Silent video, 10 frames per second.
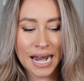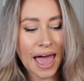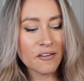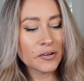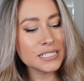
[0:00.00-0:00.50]
And
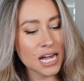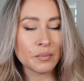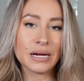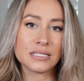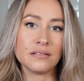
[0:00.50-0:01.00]
every
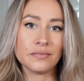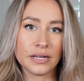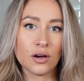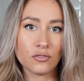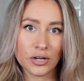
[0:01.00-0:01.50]
time I see
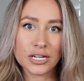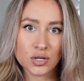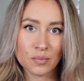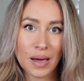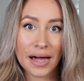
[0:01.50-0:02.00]
video footage
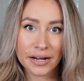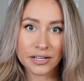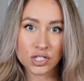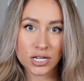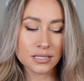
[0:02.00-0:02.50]
and
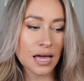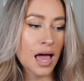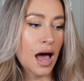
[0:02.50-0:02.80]
packages